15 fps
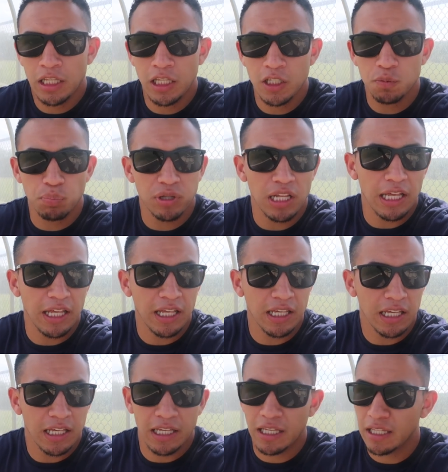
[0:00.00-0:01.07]
He is
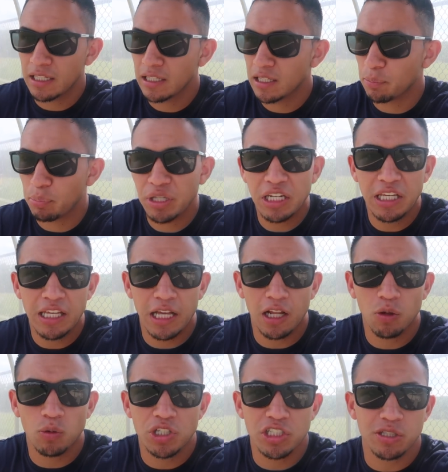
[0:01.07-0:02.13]
playing in the
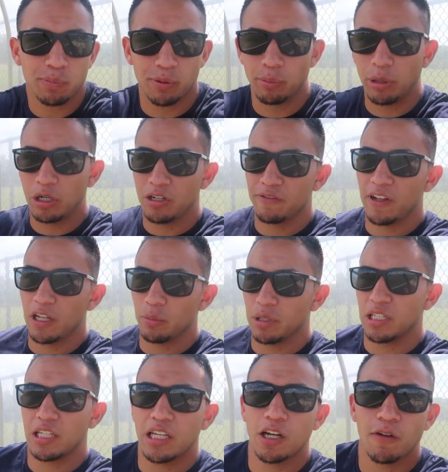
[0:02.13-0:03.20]
PDL, which is the Premier
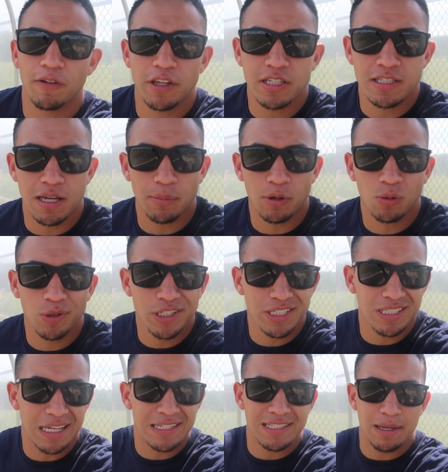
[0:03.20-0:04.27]
Development League over the summer, which
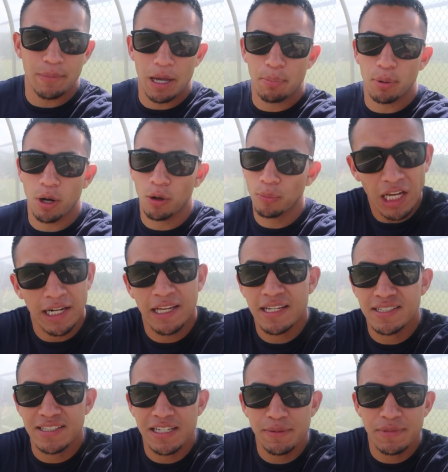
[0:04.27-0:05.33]
is like semi-pro, and
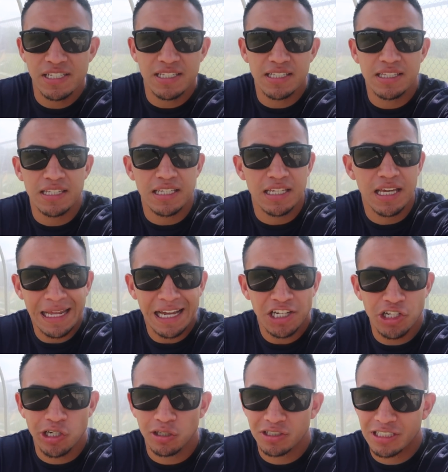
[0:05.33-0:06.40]
his team is in the
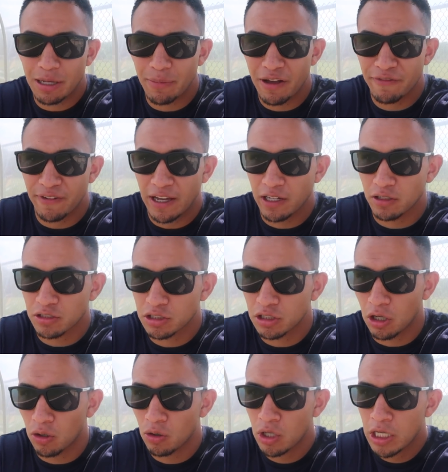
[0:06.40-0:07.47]
national semifinals.
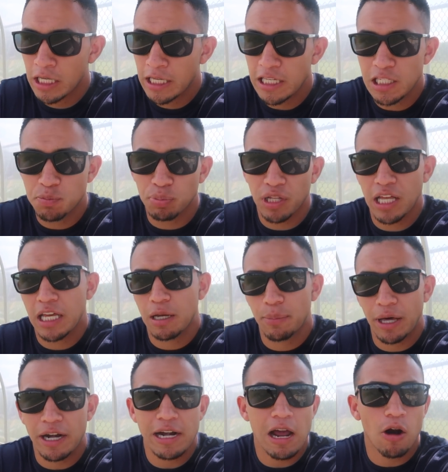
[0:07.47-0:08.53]
So he's playing
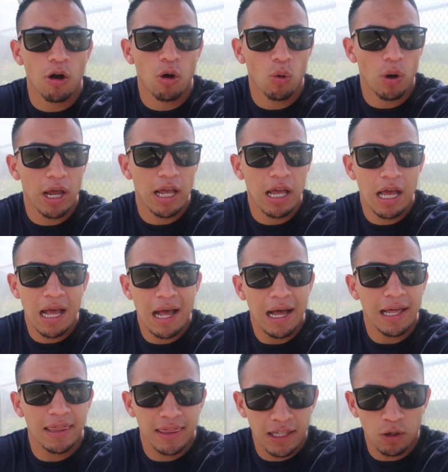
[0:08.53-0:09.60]
about an hour away.
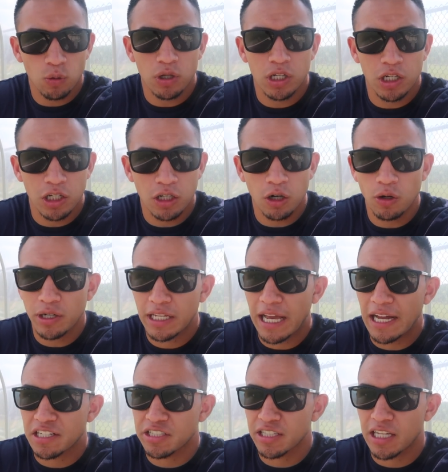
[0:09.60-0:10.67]
I think we're gonna go and
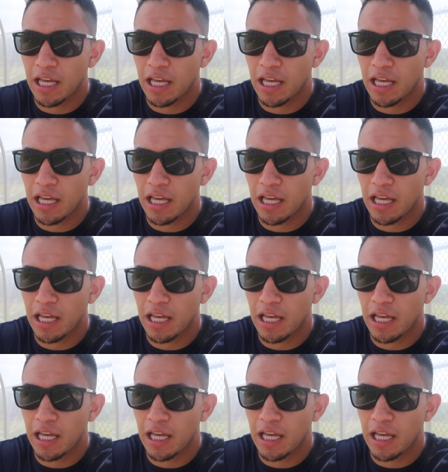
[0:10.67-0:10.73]
catch the